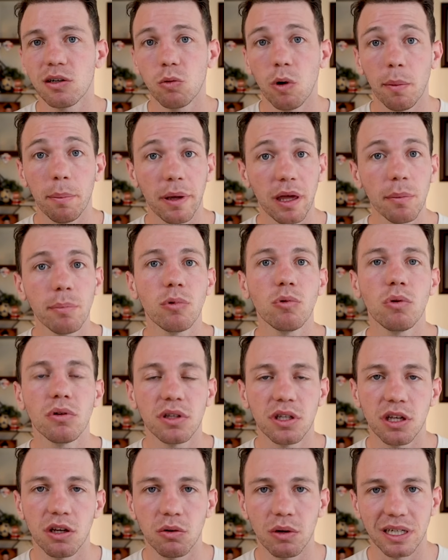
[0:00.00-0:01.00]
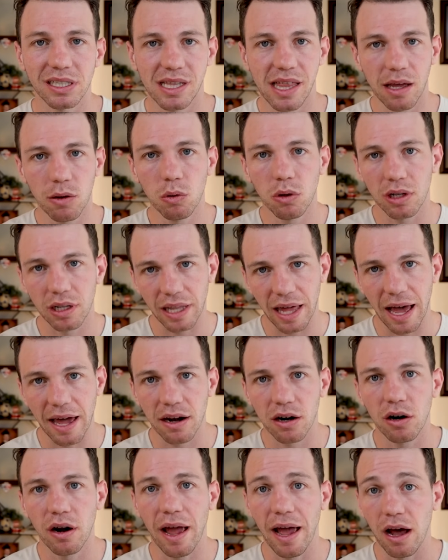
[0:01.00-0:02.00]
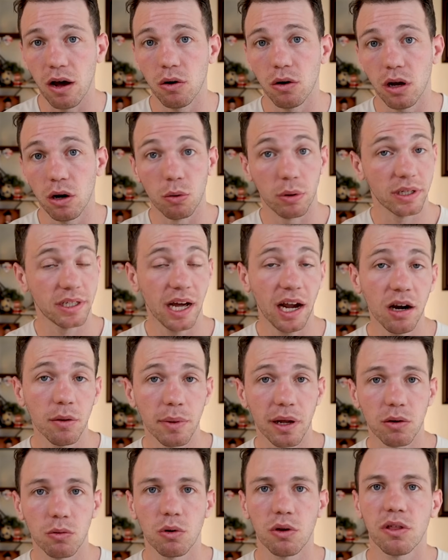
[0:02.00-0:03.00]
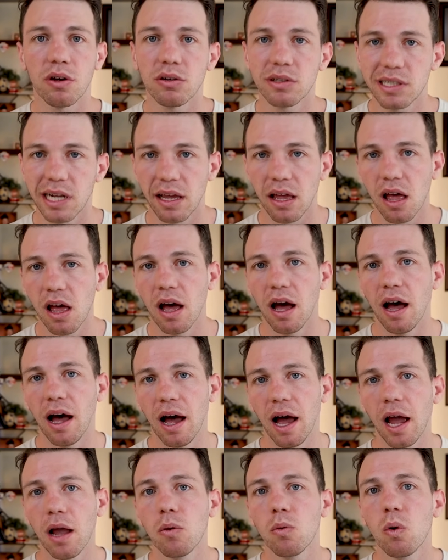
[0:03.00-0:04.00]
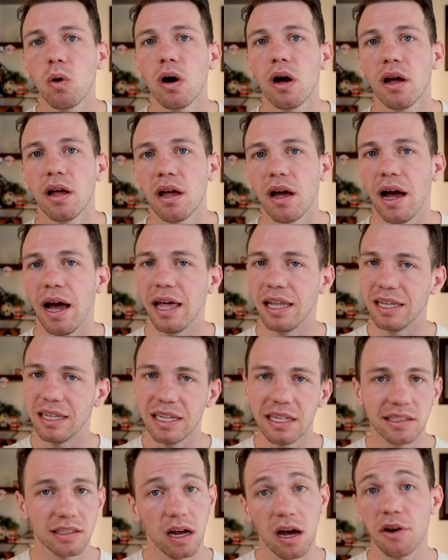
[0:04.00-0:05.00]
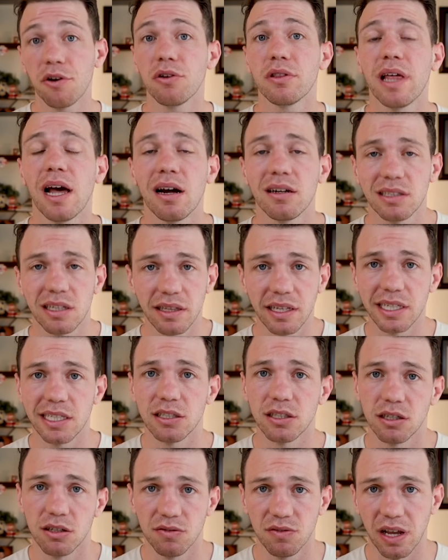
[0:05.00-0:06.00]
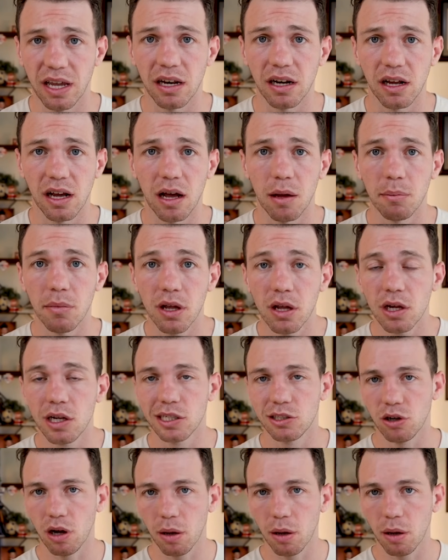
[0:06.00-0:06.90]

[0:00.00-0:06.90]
what people will do is they will ladder out a retirement, or they'll say, I want at least 100,000 this year of income. So